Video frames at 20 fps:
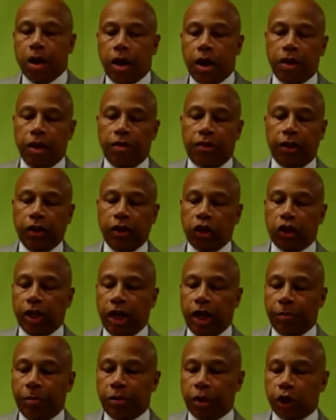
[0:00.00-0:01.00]
Now, this
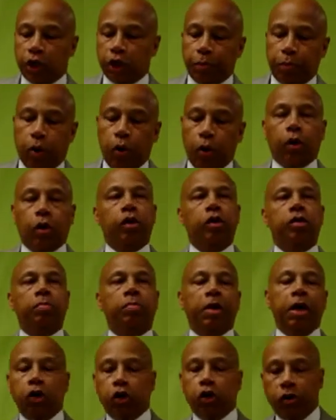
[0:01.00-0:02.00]
chapter
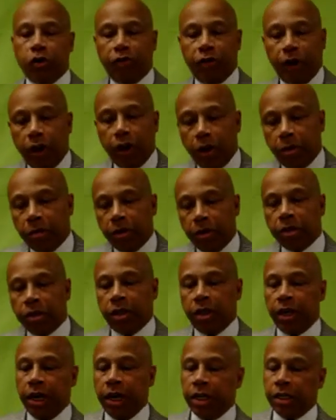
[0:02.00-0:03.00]
explores major
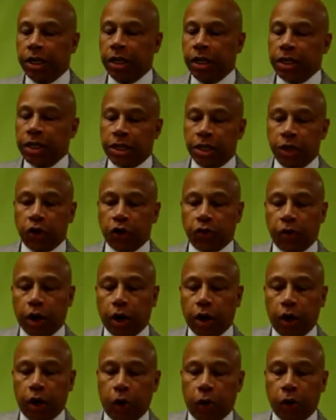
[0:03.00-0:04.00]
developments in the 18th
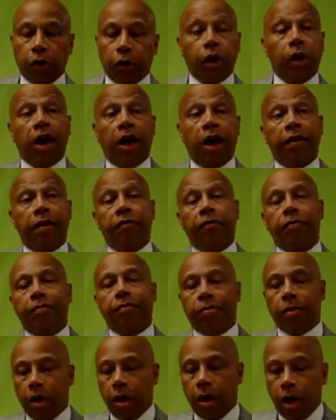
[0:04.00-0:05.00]
century colonial life.
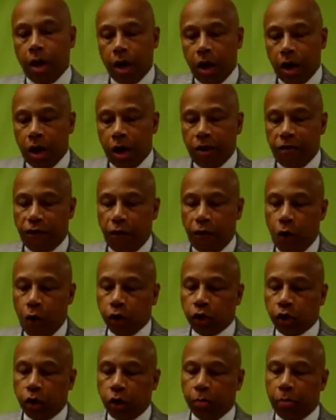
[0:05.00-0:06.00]
It
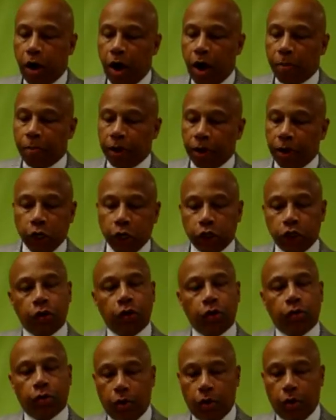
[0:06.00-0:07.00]
focused on
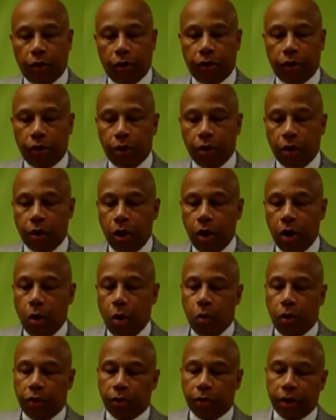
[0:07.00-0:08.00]
population growth,
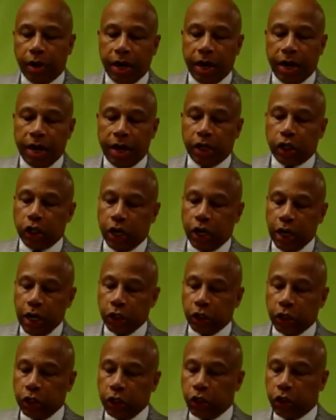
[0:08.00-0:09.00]
with related
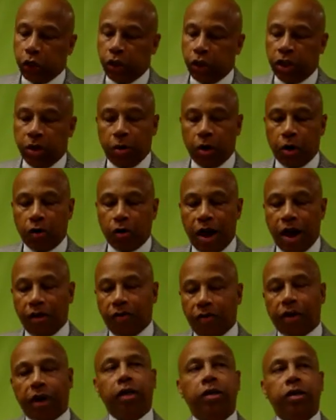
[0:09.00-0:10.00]
changes to
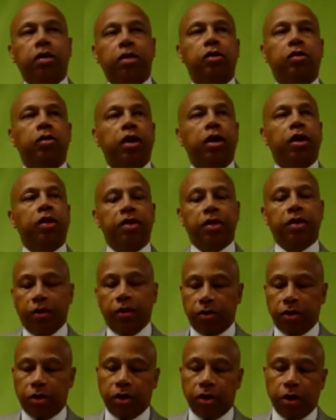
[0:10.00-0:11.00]
demographics, to
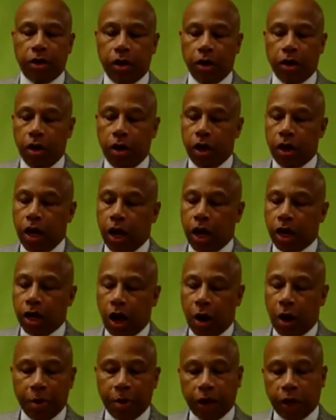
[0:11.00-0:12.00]
ethnicity,
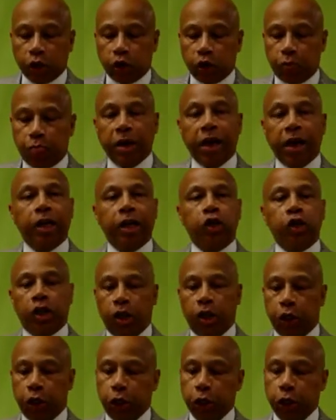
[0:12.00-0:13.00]
economic
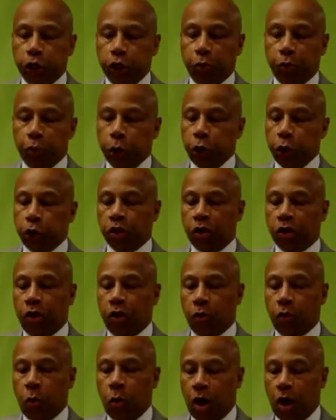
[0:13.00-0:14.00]
expansion, the distribution
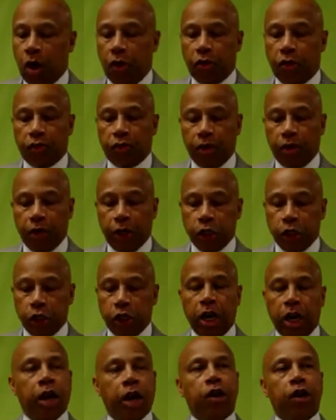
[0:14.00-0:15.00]
of wealth,
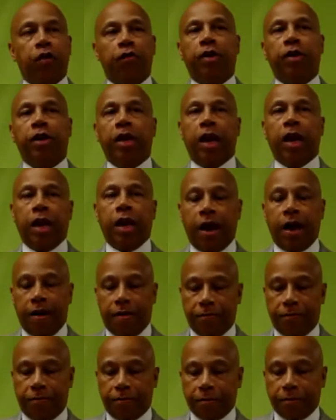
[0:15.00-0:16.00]
religion, and everyday
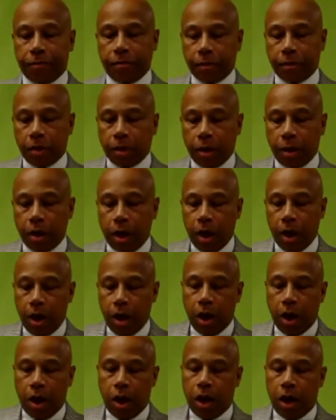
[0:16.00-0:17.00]
life.
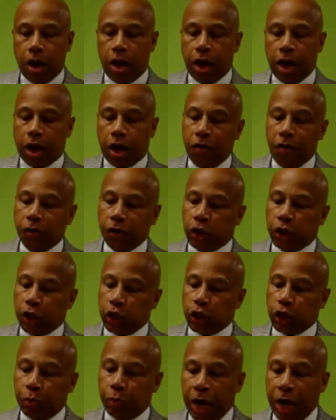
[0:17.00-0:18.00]
It covers
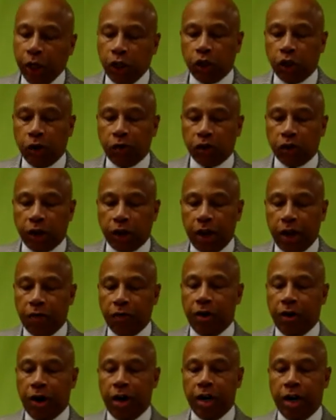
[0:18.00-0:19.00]
the expansion of
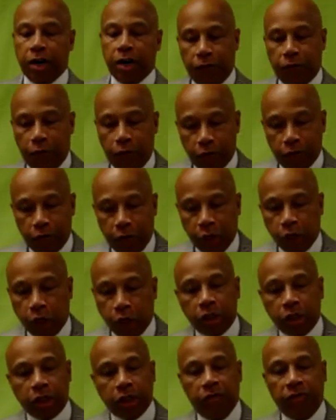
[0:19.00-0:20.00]
slavery in different
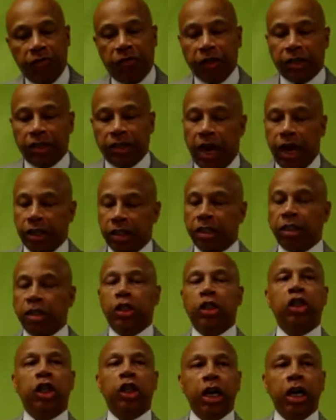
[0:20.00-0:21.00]
regions,
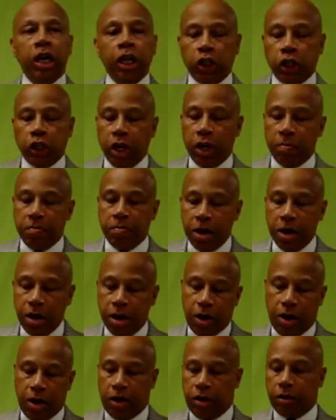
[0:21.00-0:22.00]
emphasizing the changing
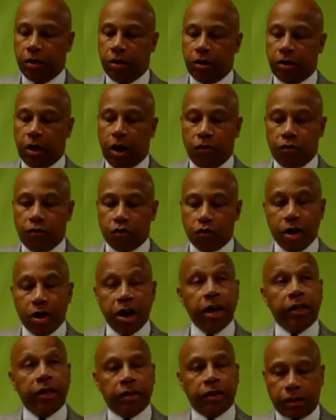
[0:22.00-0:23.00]
meanings of
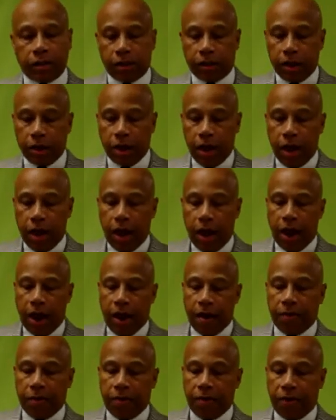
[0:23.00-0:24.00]
race
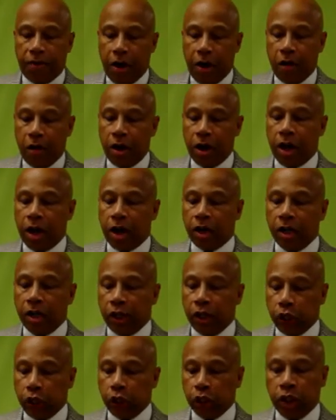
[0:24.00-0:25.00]
and the varying
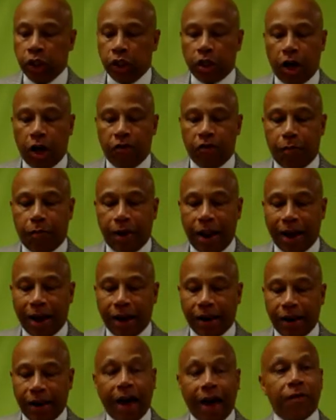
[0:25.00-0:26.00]
conditions of
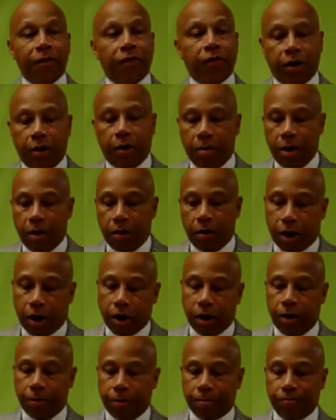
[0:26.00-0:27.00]
black life in
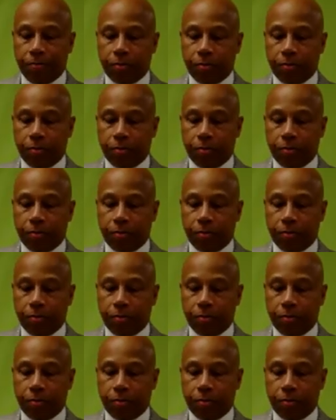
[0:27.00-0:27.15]
America.